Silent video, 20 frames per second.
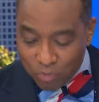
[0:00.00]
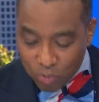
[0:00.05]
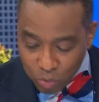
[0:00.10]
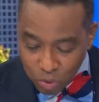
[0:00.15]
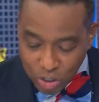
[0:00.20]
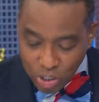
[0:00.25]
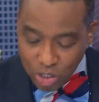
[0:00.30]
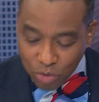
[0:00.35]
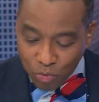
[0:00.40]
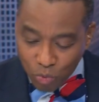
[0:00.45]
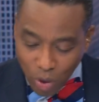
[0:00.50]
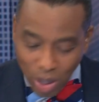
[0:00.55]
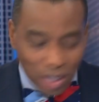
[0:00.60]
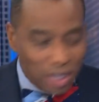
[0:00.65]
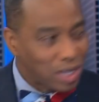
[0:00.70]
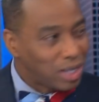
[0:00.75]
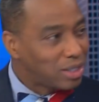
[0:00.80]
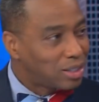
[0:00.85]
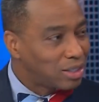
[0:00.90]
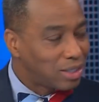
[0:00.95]

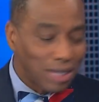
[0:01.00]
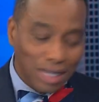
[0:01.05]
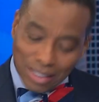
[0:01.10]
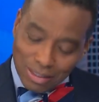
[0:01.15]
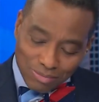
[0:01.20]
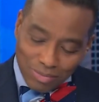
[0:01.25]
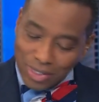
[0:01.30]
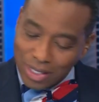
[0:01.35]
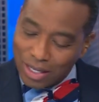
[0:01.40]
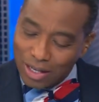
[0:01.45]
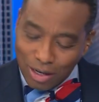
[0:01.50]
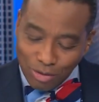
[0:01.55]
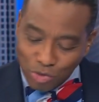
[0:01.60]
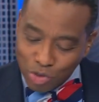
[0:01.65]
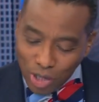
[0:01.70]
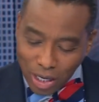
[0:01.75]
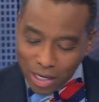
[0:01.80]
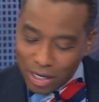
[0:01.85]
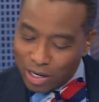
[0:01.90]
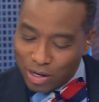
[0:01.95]
Sifwela, I'm
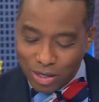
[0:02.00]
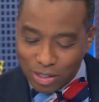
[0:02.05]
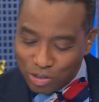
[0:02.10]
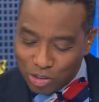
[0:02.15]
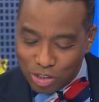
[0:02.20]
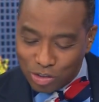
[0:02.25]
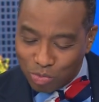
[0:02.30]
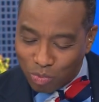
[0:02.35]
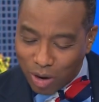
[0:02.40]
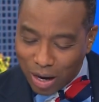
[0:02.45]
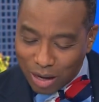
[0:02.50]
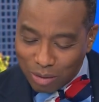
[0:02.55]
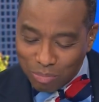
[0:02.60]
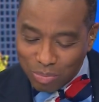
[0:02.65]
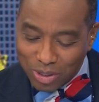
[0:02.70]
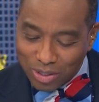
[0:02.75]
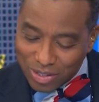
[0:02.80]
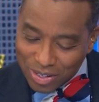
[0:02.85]
trying to get it just right. But